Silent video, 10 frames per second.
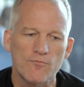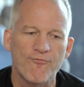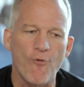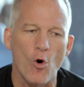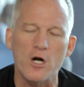
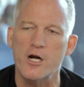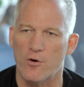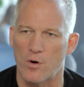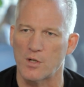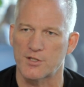
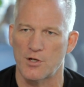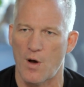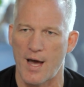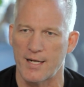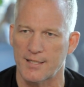Four-year-olds
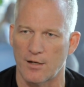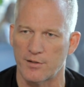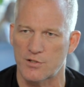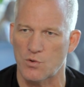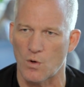know how to tell
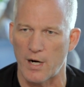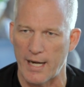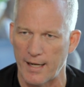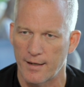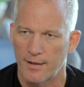a
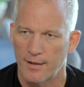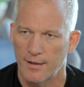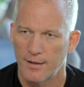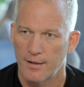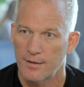story.
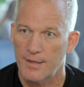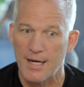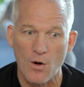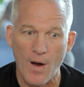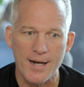They
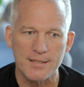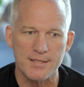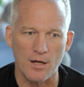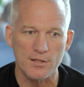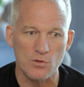know how to
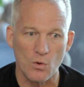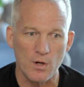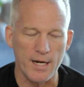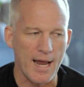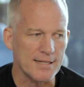tell a
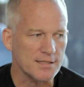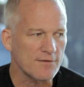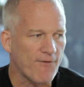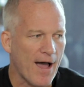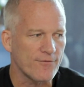story. Ask
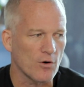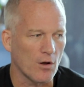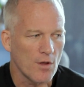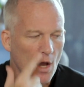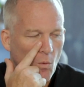a
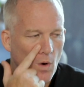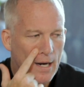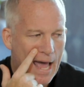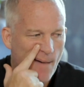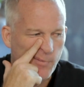five-year-old, what
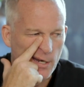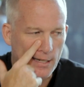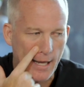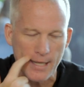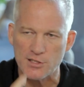happened
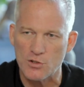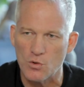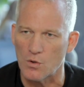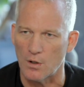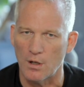today at
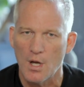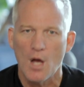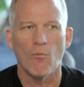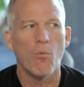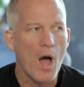school?
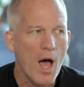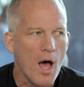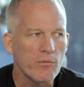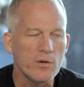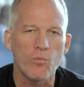
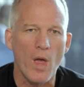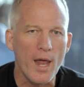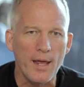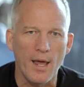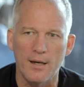Well, we
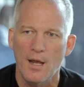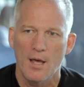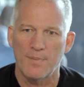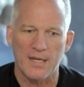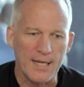went in,
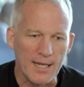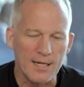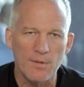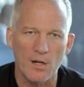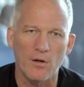
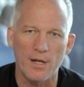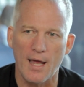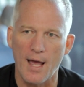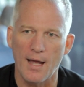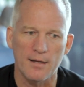beginning, middle, and
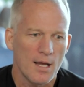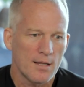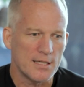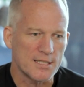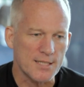end,
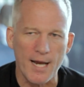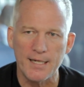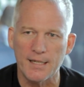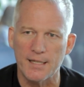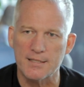the
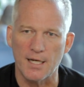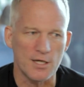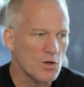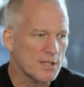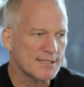inciting
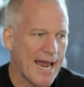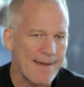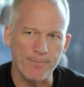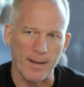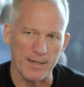incident. You can
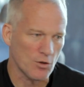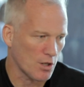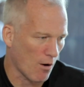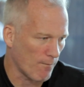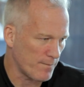tape it. You can
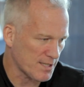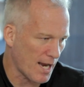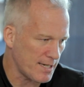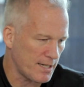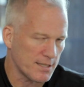go,
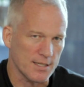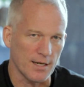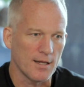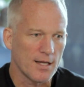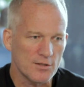inciting
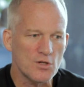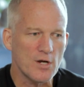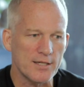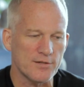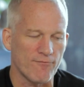incident. So you
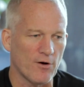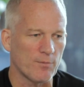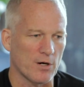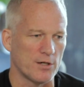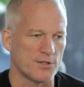guys should
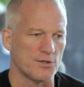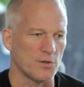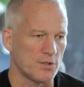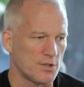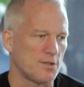Film Courage to
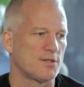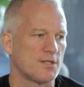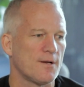do. You should